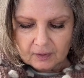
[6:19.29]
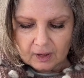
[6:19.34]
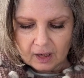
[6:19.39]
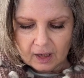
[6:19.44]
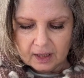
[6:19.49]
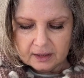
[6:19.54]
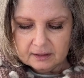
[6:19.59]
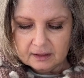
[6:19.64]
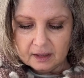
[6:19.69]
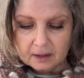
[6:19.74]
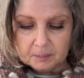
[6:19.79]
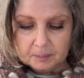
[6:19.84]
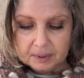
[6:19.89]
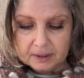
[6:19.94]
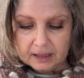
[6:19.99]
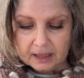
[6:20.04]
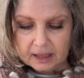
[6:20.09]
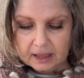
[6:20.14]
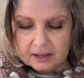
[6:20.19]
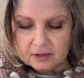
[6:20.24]
at their
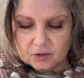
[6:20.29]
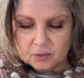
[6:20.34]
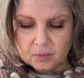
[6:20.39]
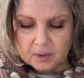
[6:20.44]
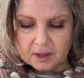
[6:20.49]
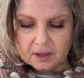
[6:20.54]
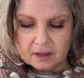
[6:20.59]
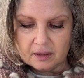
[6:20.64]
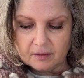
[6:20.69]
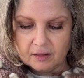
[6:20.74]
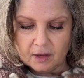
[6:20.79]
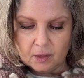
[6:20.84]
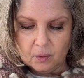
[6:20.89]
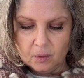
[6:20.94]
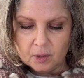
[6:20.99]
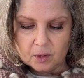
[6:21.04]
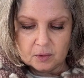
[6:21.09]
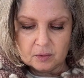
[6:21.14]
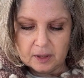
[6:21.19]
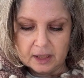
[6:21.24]
place where they
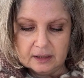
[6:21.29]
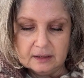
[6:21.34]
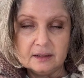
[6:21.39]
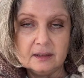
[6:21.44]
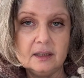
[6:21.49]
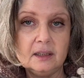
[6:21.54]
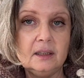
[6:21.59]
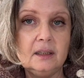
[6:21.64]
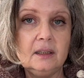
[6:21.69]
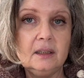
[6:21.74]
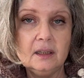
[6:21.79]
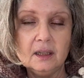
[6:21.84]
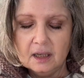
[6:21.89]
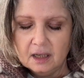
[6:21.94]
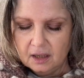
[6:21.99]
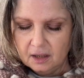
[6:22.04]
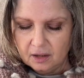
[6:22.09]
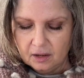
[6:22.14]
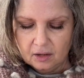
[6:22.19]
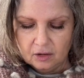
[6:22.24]
were renting
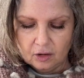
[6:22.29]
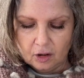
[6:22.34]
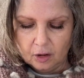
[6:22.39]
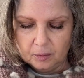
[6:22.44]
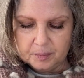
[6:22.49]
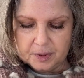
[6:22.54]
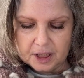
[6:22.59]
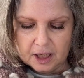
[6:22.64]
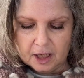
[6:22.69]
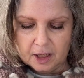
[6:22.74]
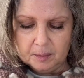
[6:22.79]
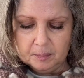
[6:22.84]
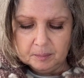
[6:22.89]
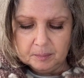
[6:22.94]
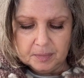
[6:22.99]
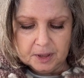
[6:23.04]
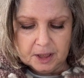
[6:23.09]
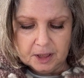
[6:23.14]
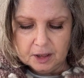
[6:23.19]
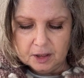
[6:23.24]
an
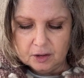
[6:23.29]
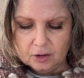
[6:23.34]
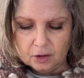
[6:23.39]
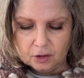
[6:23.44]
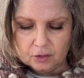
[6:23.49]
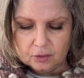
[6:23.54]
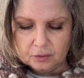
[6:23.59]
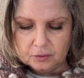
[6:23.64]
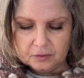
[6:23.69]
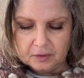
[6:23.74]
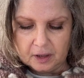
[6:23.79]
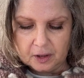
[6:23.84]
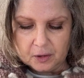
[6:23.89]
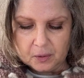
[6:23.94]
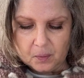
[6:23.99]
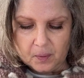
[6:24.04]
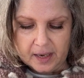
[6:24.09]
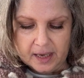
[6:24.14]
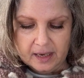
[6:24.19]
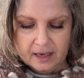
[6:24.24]
Airbnb not too far
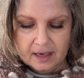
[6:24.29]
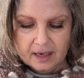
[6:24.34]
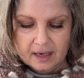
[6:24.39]
away.